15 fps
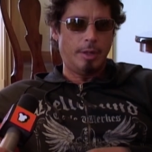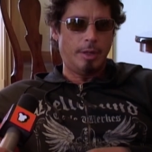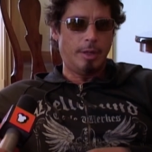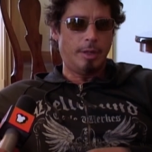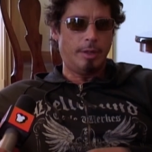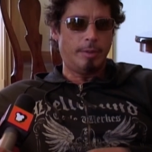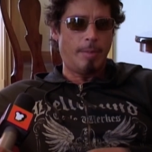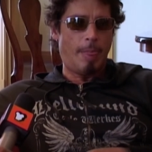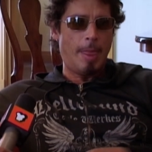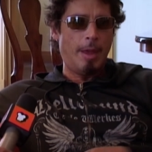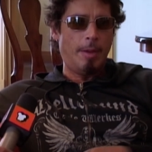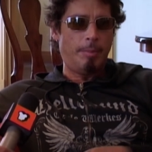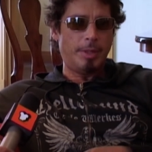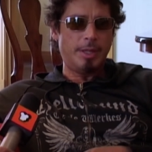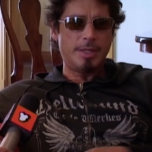Um,
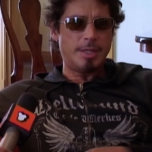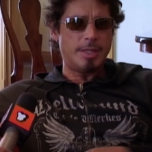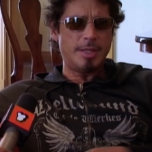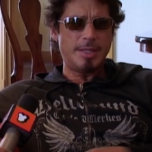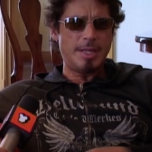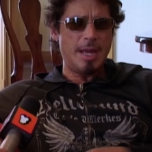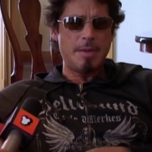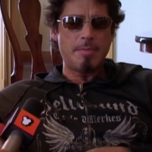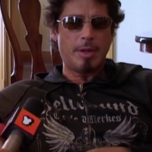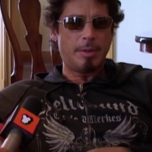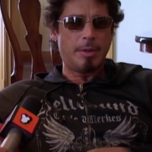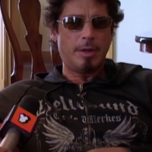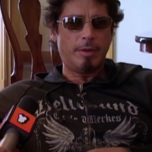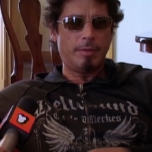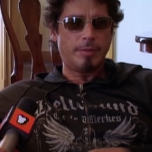but it's the same. I
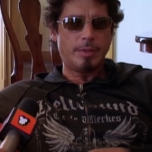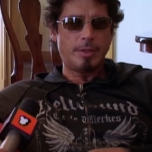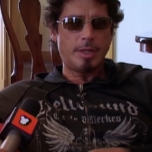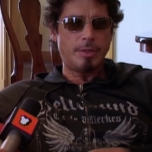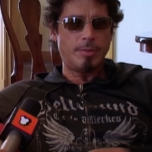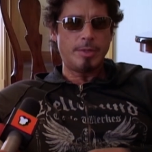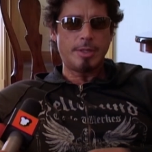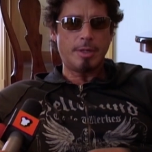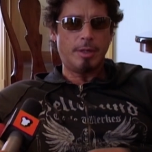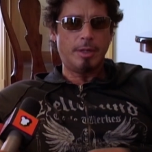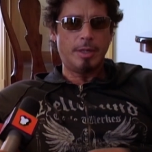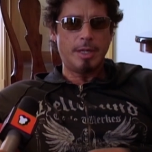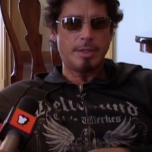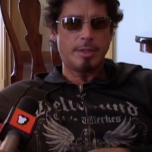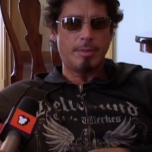mean, you know, since we
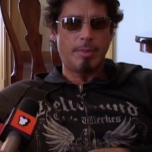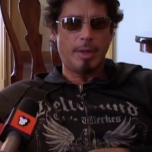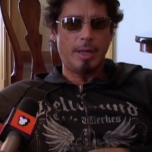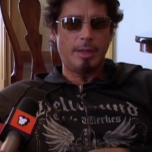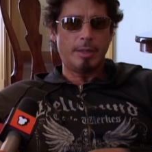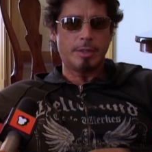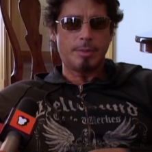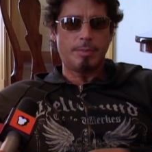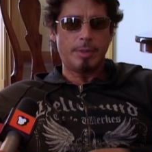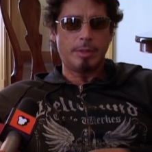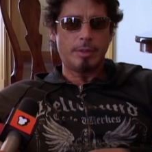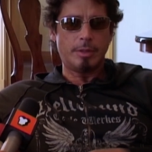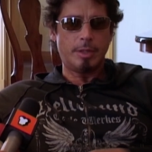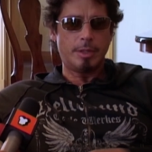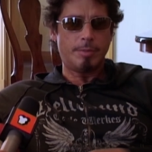started as a band, it's
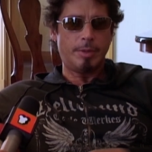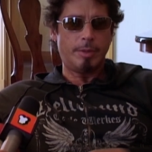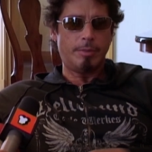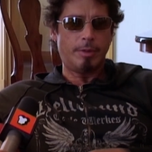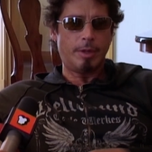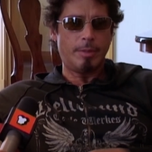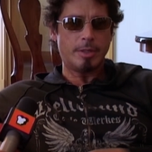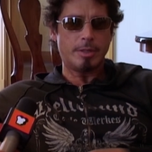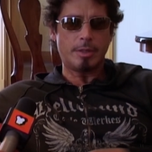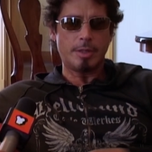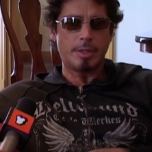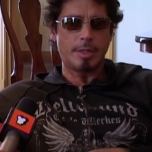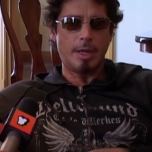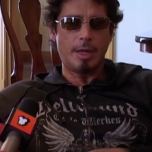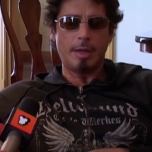been it's been pretty much the
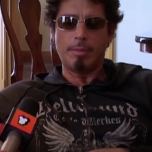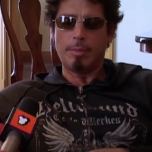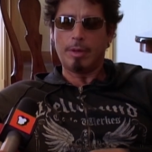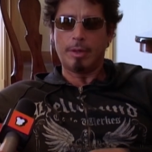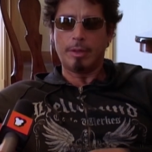same.